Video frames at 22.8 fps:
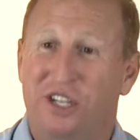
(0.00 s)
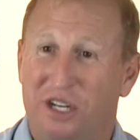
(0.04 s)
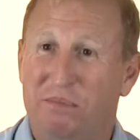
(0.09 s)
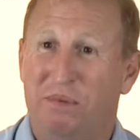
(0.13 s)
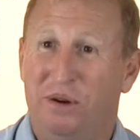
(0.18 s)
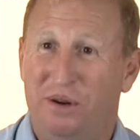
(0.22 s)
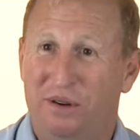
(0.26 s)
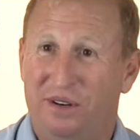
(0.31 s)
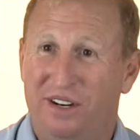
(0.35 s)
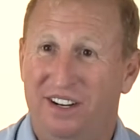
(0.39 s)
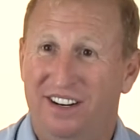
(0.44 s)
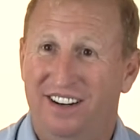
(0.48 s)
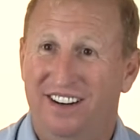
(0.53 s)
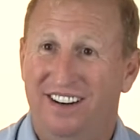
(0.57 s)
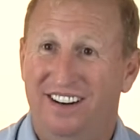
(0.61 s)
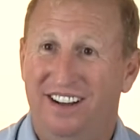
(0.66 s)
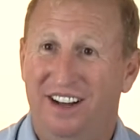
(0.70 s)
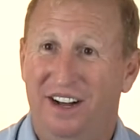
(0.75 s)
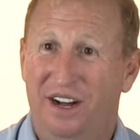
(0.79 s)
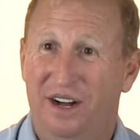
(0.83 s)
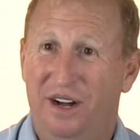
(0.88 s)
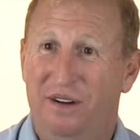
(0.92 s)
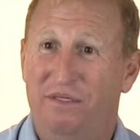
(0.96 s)
component
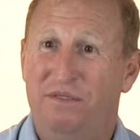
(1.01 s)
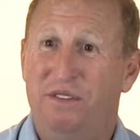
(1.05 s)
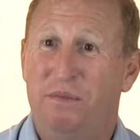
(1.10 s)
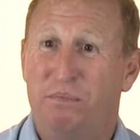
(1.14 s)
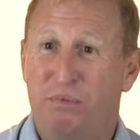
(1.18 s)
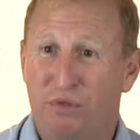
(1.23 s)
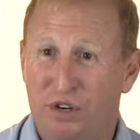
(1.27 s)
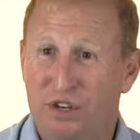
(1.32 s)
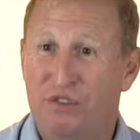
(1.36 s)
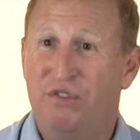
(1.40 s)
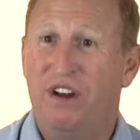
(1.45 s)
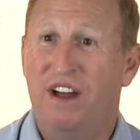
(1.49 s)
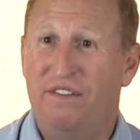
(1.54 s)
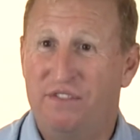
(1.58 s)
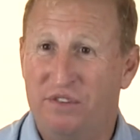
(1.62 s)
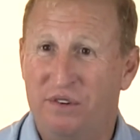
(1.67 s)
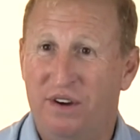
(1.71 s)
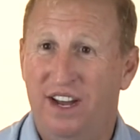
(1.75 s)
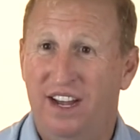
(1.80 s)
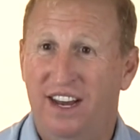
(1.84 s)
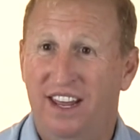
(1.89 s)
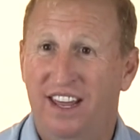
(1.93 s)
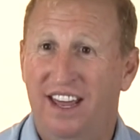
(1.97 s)
of the pre-draft
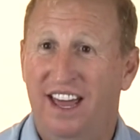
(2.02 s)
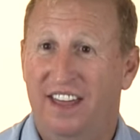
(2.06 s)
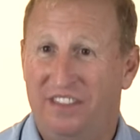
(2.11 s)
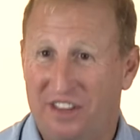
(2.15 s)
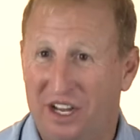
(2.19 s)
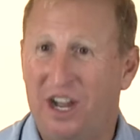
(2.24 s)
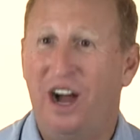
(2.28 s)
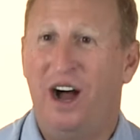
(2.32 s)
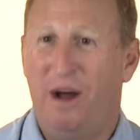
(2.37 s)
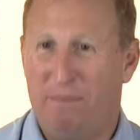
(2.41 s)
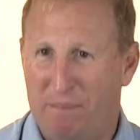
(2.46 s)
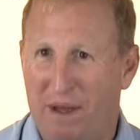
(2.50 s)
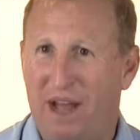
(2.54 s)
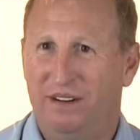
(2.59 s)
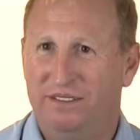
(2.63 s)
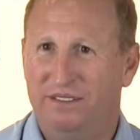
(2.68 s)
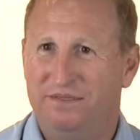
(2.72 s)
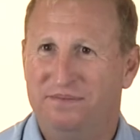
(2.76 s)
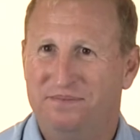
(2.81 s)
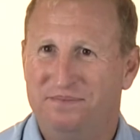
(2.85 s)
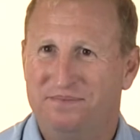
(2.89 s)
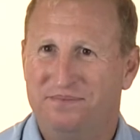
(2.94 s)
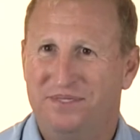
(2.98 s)
training at the compound,
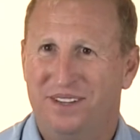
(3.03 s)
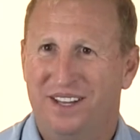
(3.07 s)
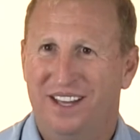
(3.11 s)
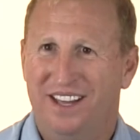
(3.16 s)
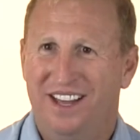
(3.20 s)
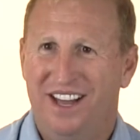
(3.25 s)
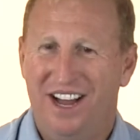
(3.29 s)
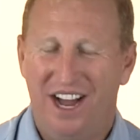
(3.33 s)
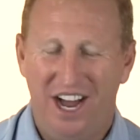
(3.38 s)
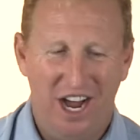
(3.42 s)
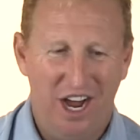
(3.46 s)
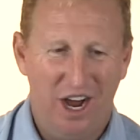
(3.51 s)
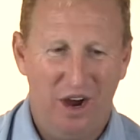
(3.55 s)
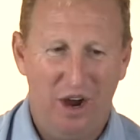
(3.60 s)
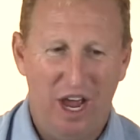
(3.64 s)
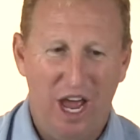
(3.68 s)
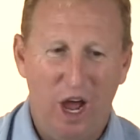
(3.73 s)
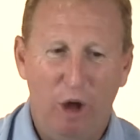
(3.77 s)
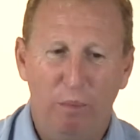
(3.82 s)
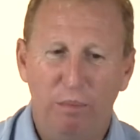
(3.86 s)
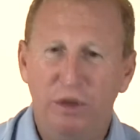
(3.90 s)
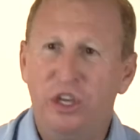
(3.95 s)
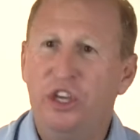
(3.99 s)
uh,
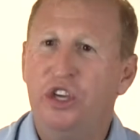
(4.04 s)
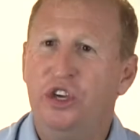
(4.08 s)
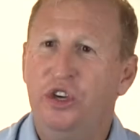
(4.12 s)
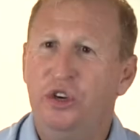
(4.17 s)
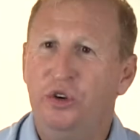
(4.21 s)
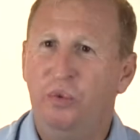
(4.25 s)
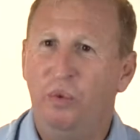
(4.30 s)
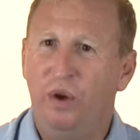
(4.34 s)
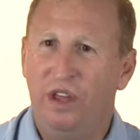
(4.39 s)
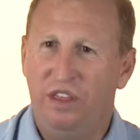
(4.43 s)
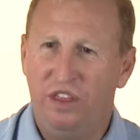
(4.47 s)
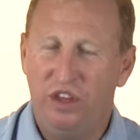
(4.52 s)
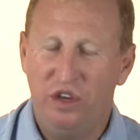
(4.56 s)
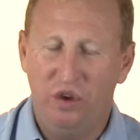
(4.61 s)
helping you with